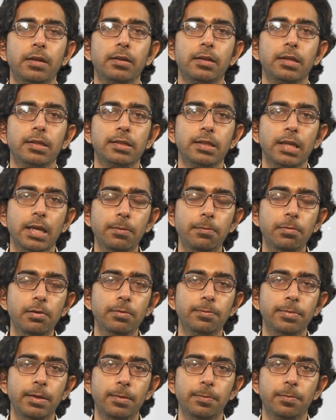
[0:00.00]

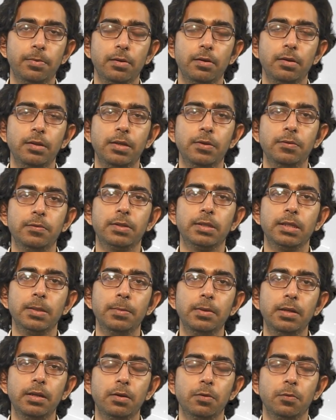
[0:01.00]
disabled people use
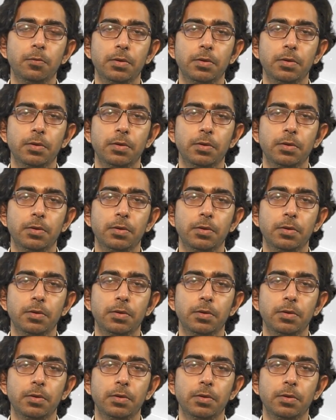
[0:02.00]
similar